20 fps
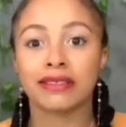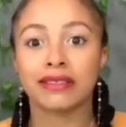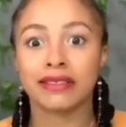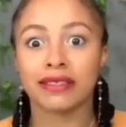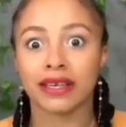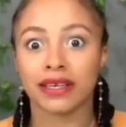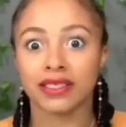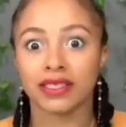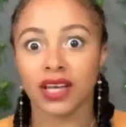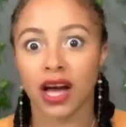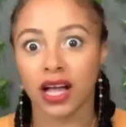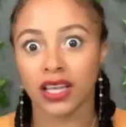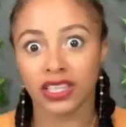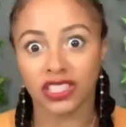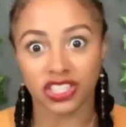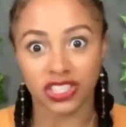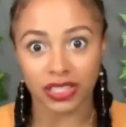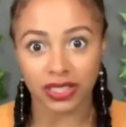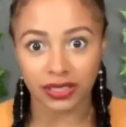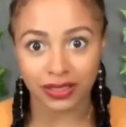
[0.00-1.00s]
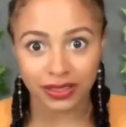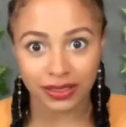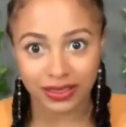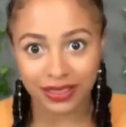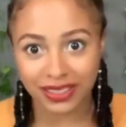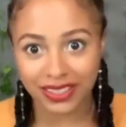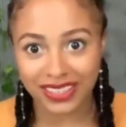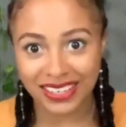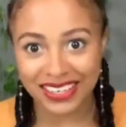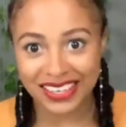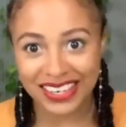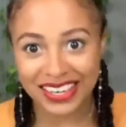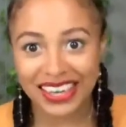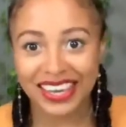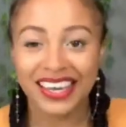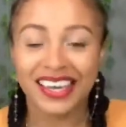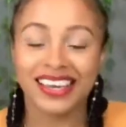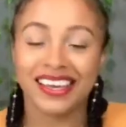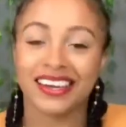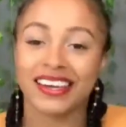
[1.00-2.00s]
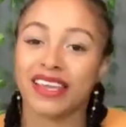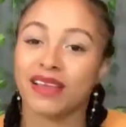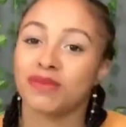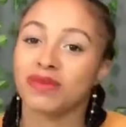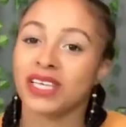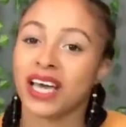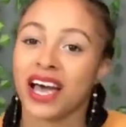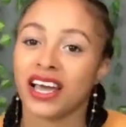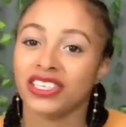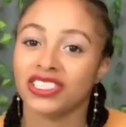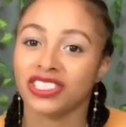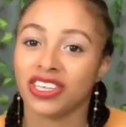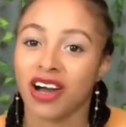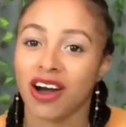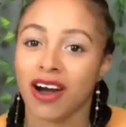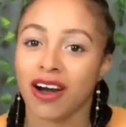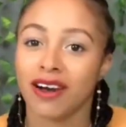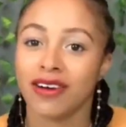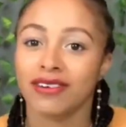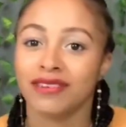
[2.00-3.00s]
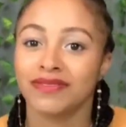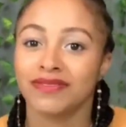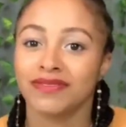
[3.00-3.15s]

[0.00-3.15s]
sexologist named Ty Shaw.